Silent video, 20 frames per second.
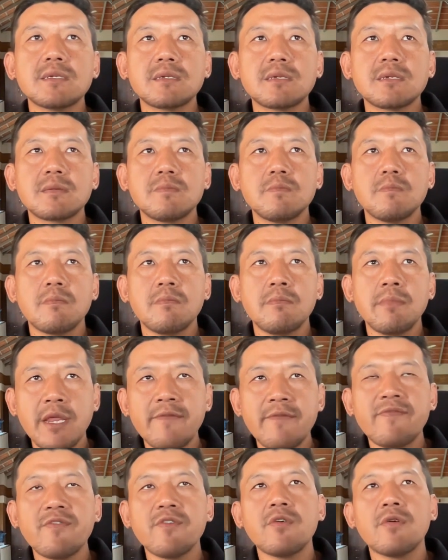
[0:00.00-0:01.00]
And I think
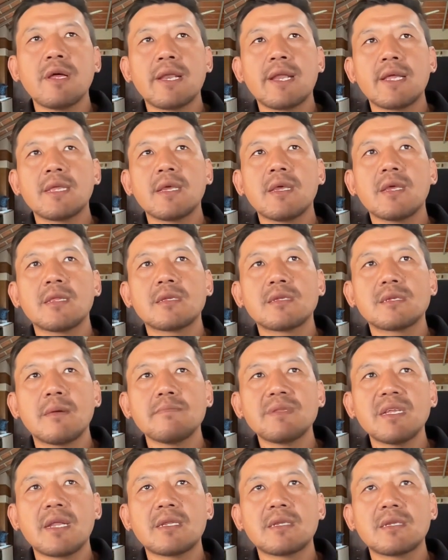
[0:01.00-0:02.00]
it's something that,
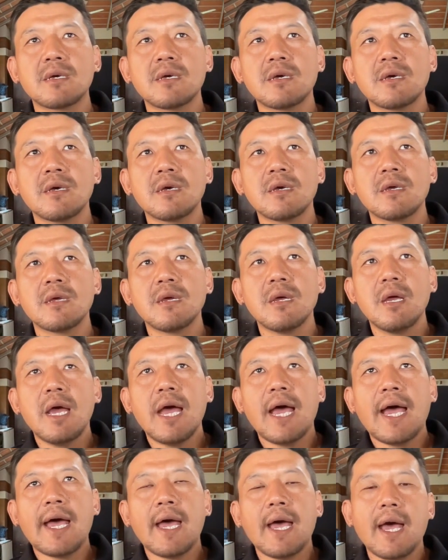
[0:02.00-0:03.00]

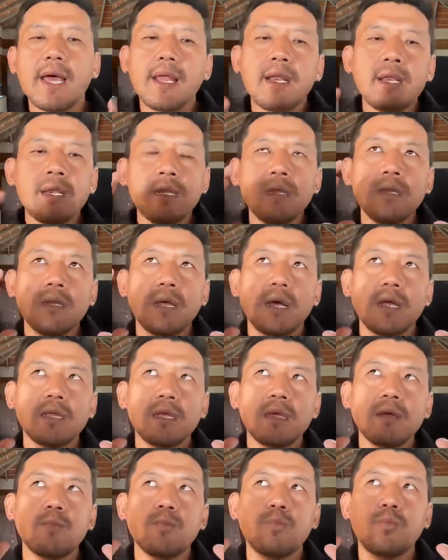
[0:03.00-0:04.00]
and I think
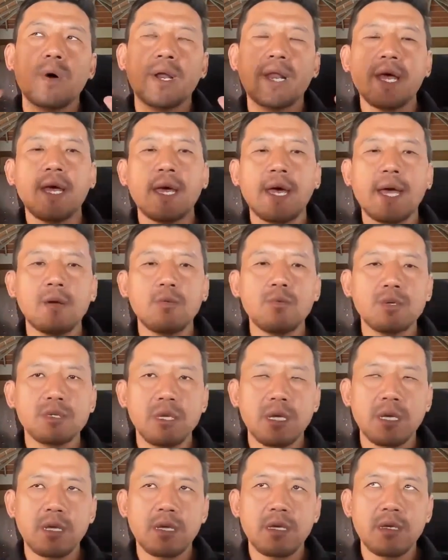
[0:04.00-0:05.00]
what I had was like,
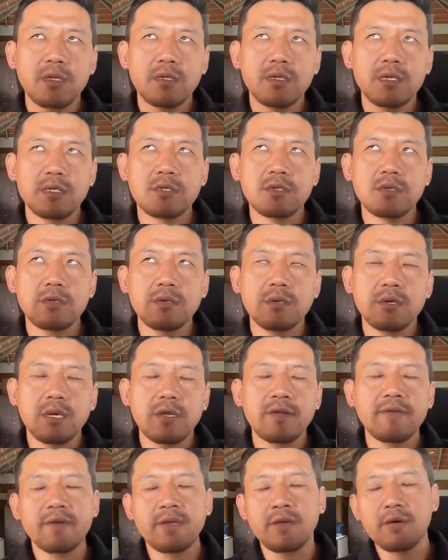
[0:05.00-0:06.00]
just to kind
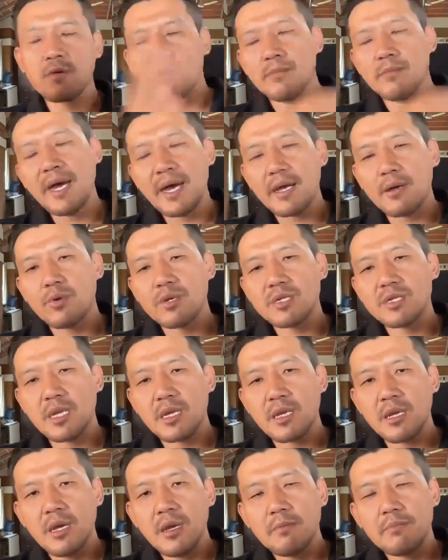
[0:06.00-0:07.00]
of go back, was like,
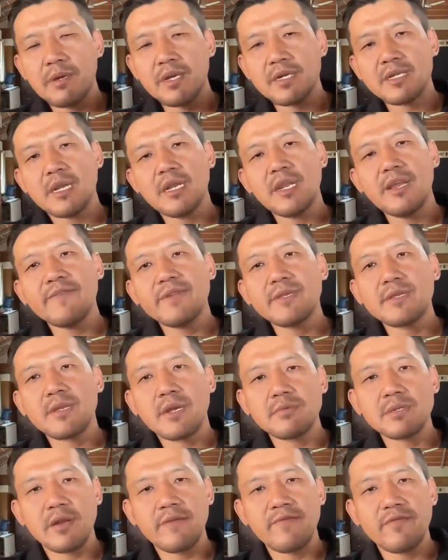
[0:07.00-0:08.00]
because I lived in
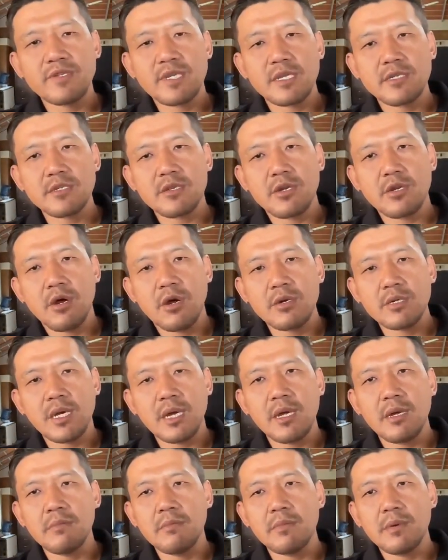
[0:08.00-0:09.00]
Dharamsala for such a long
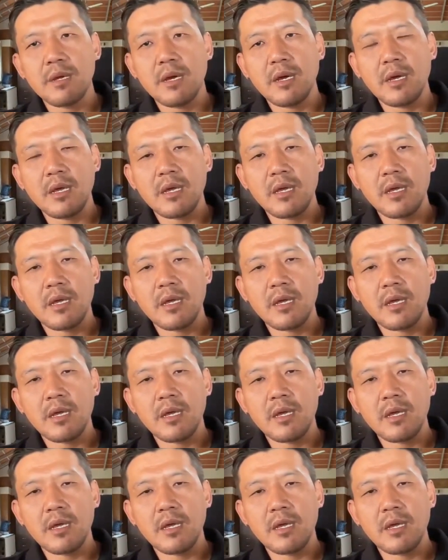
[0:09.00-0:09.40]
time, like,